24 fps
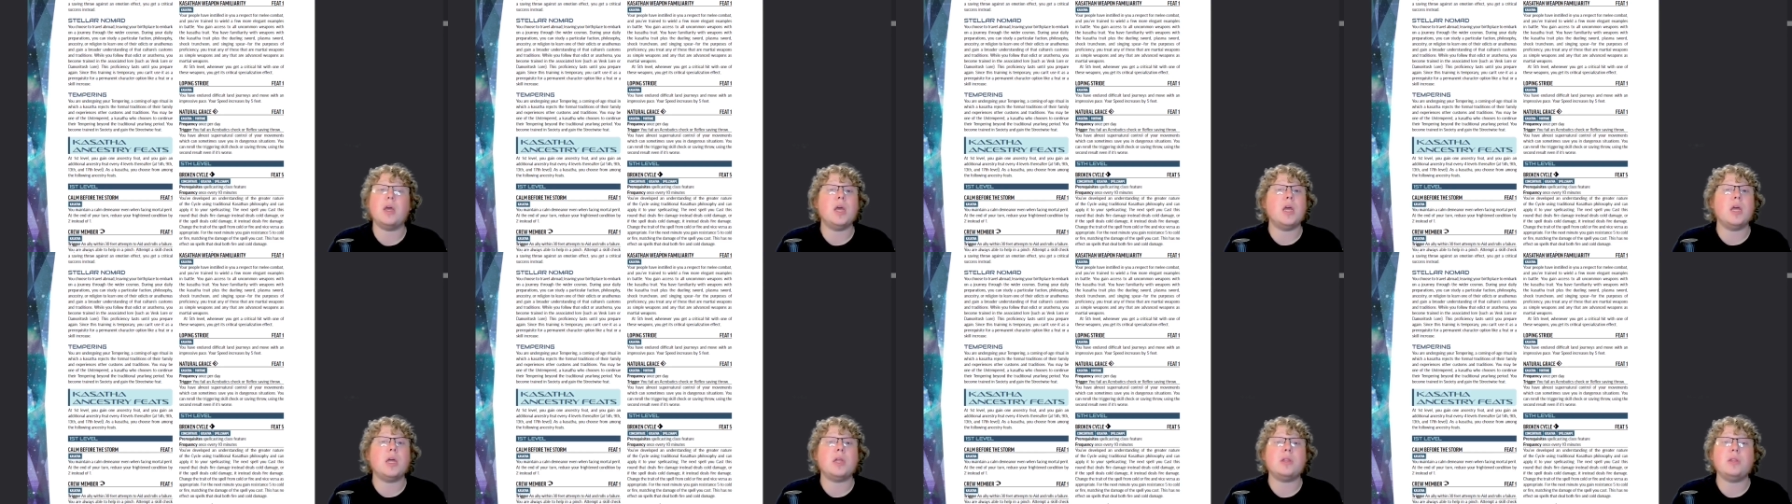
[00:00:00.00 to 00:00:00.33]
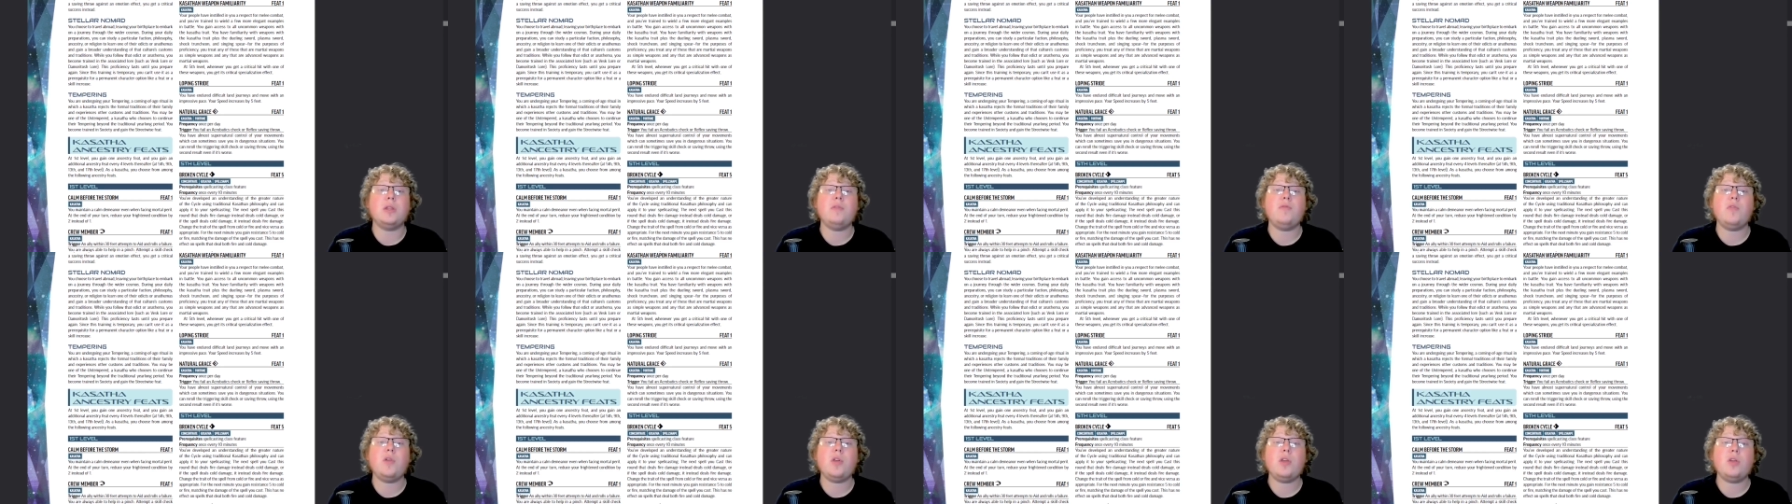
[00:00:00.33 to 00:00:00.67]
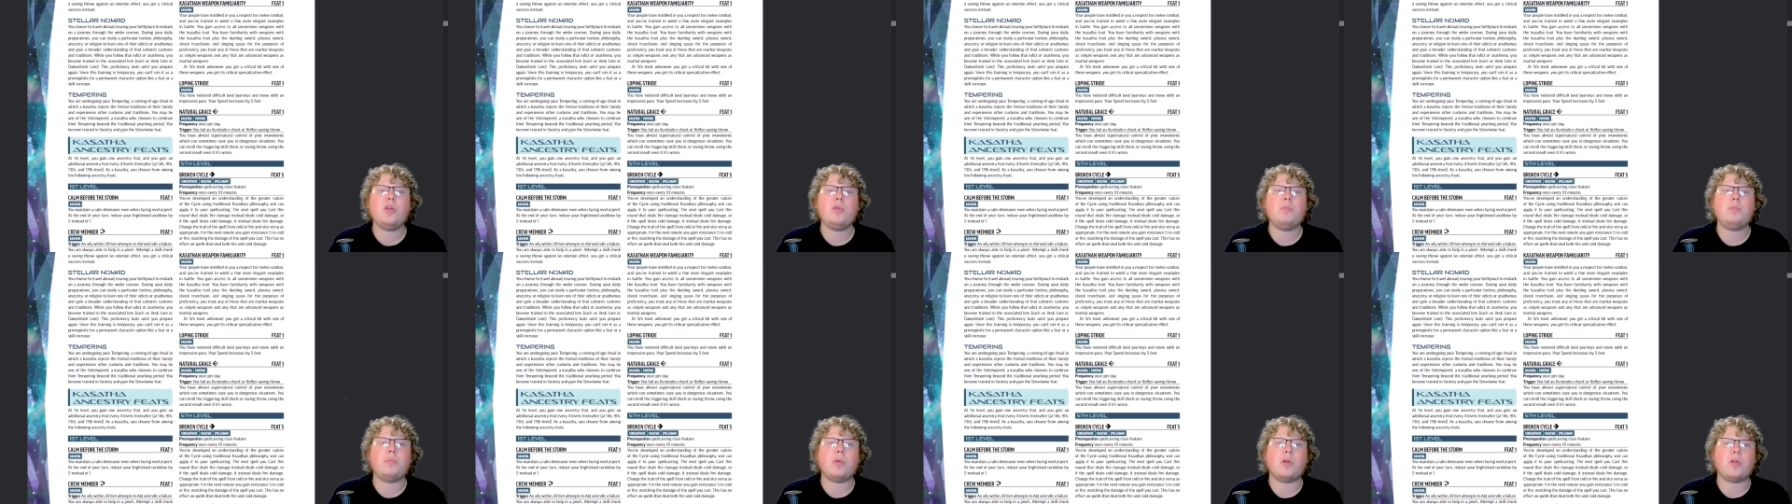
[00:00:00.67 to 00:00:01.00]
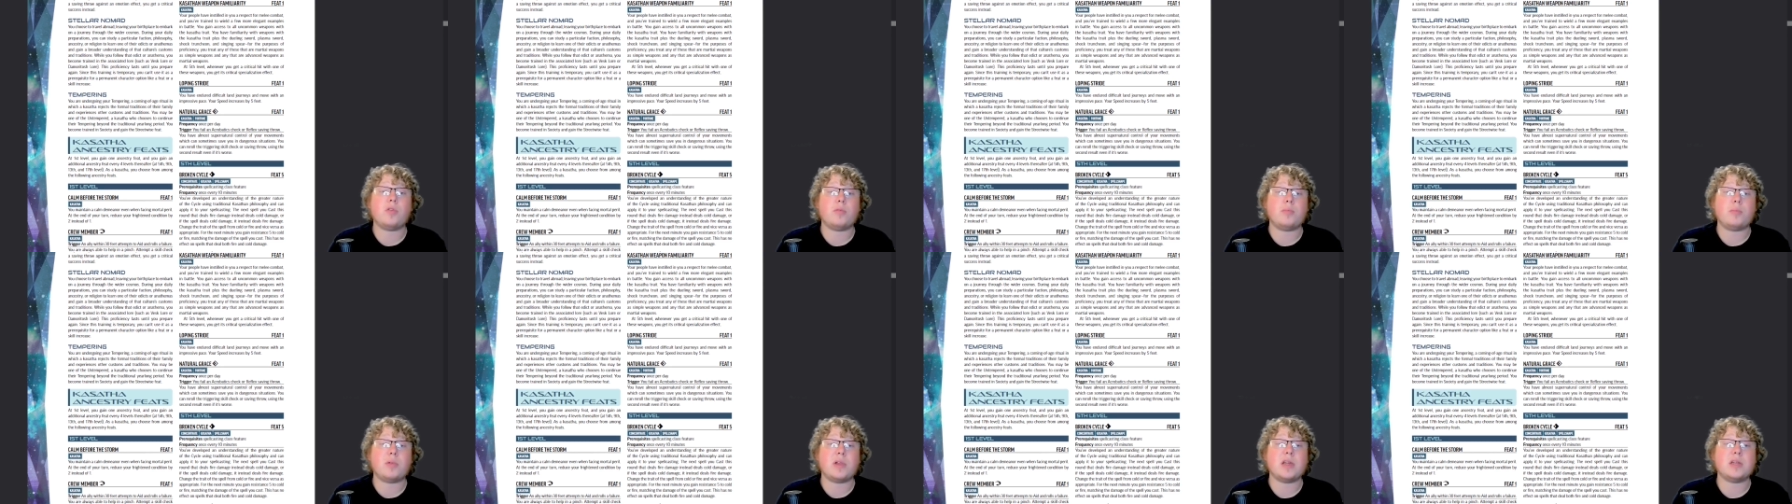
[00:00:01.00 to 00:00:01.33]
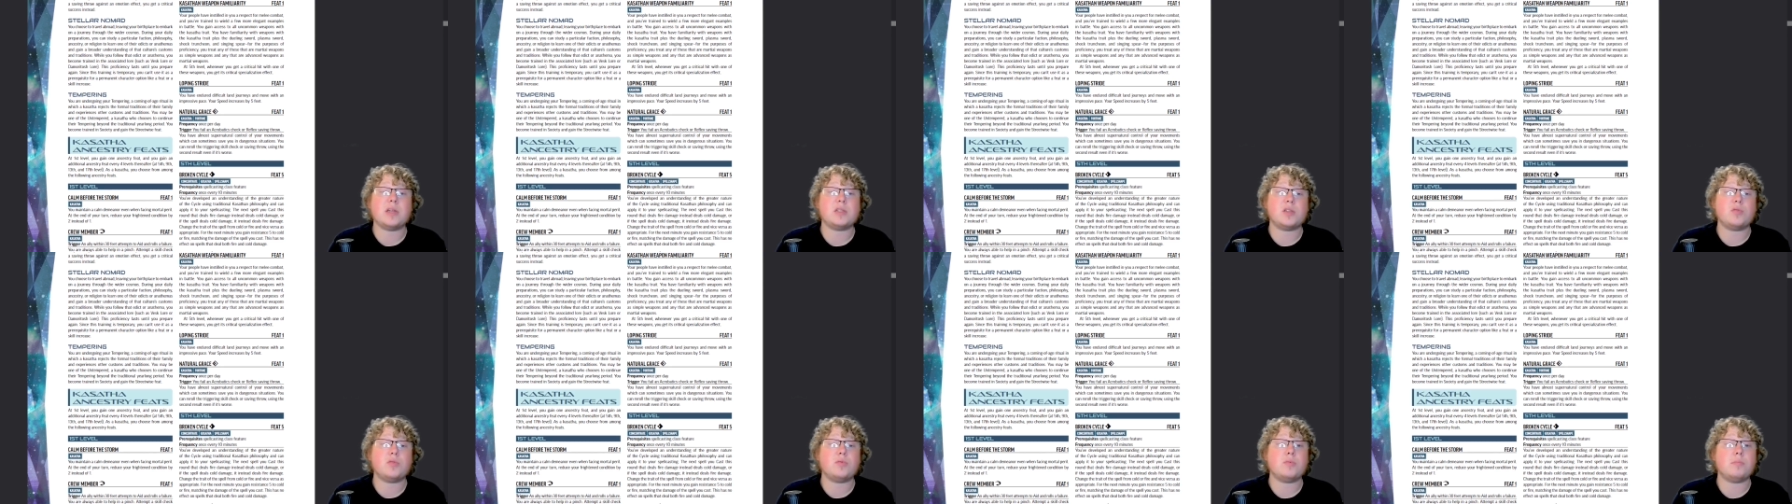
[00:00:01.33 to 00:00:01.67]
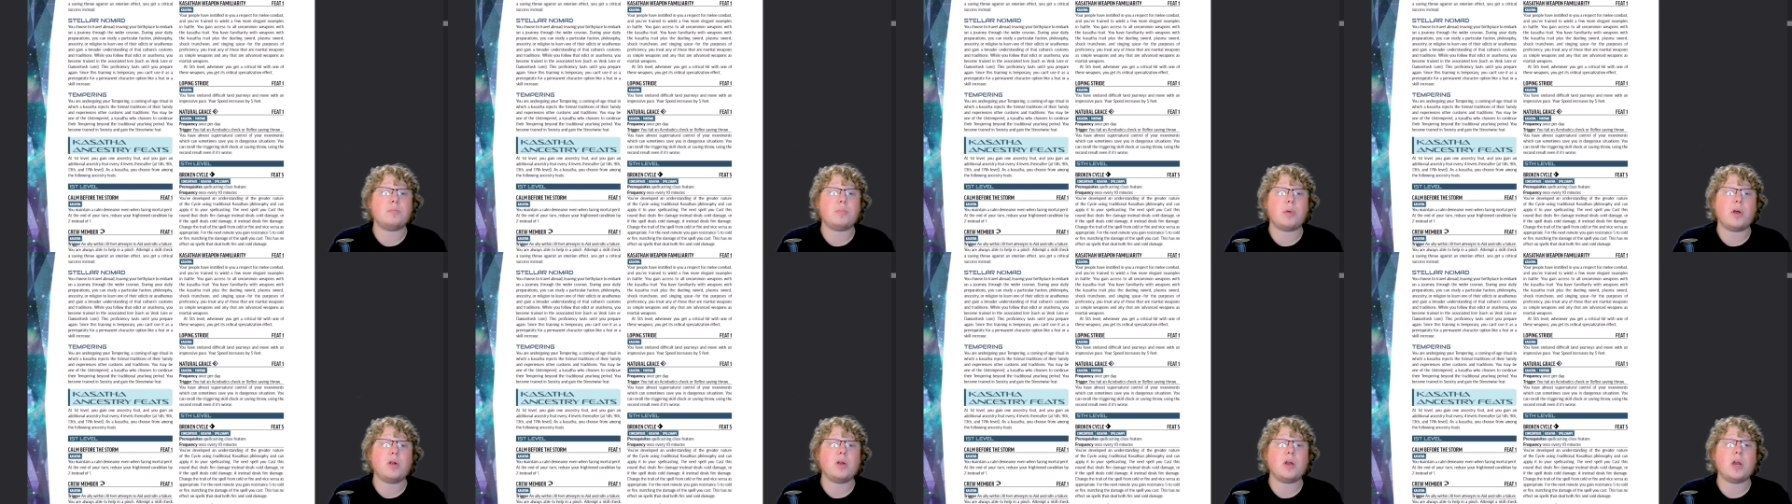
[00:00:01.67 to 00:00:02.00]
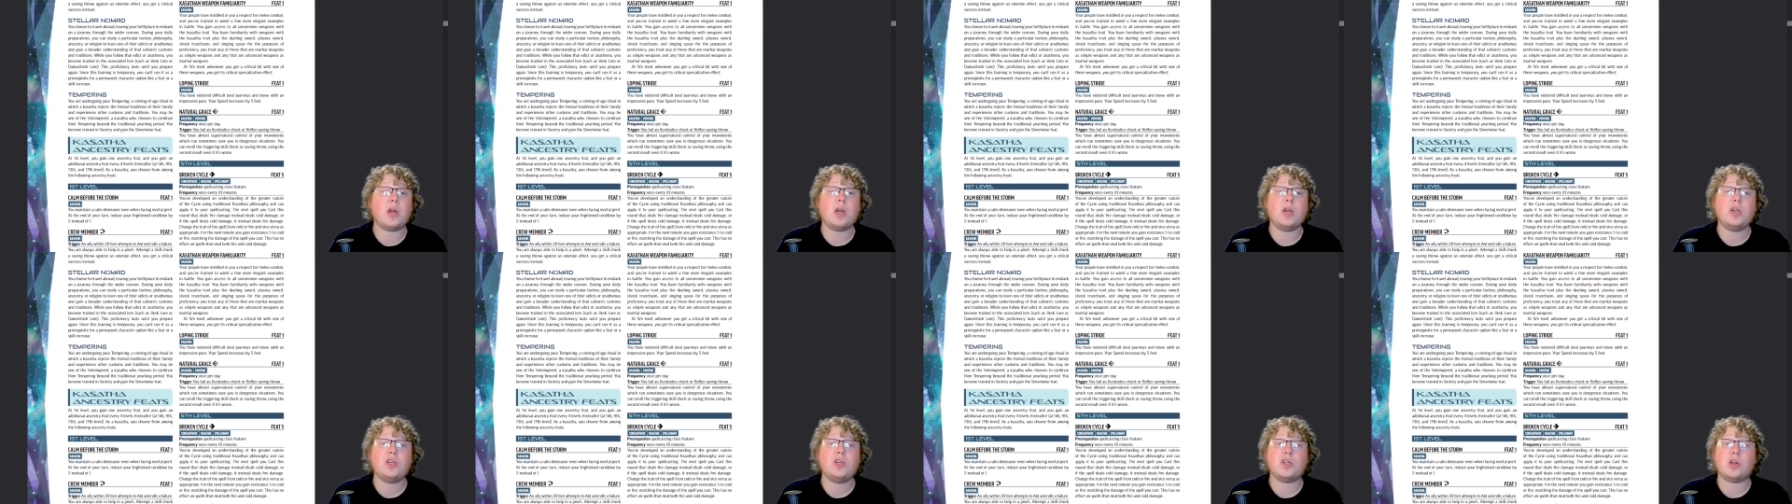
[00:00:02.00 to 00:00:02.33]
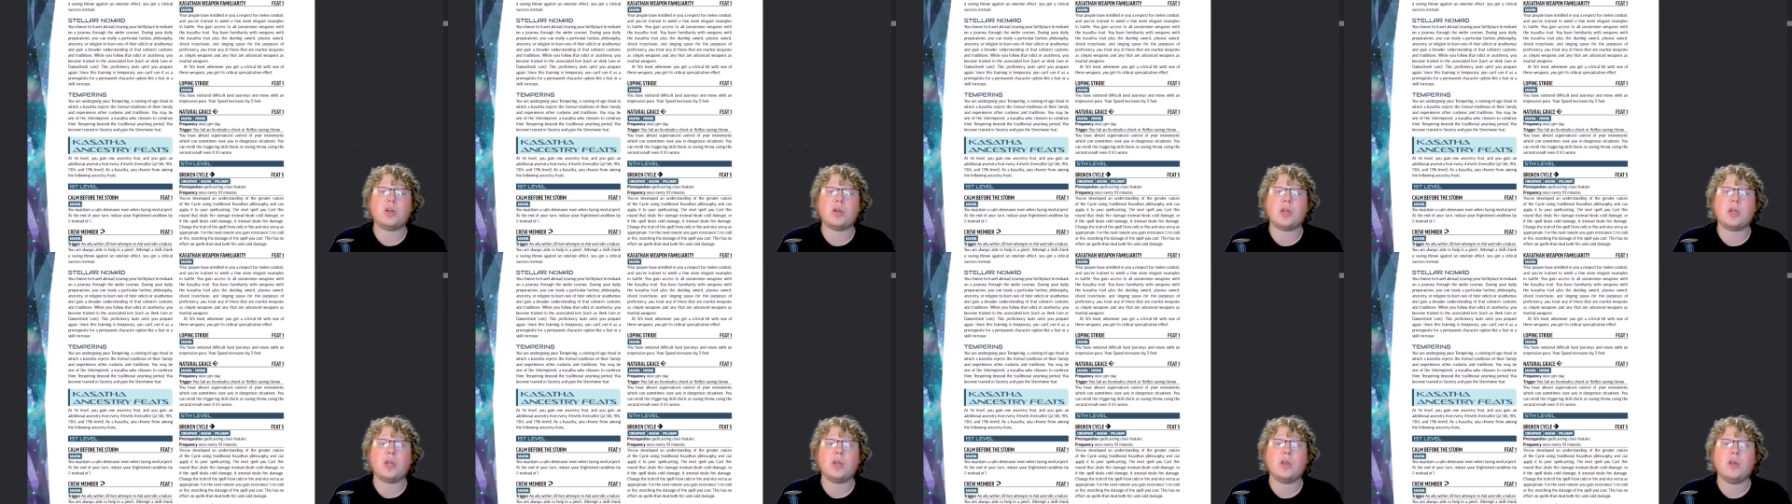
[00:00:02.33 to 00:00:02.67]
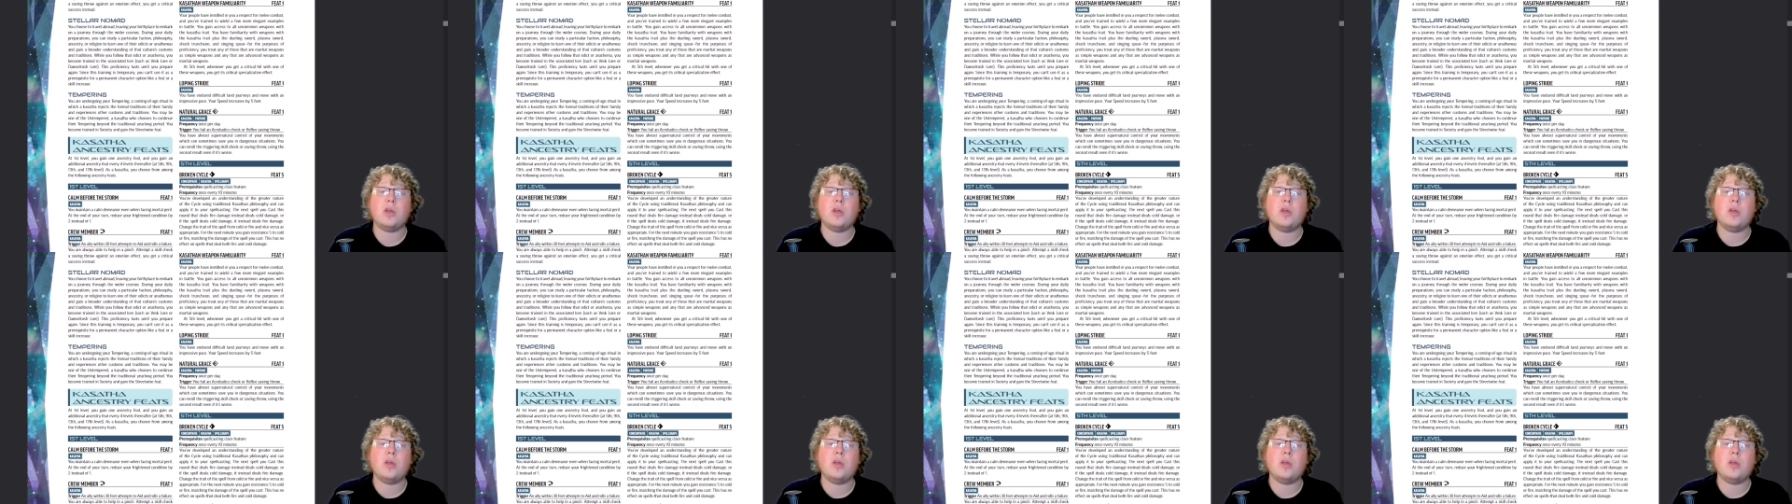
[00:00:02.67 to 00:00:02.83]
leaving your birthplace to embark on a journey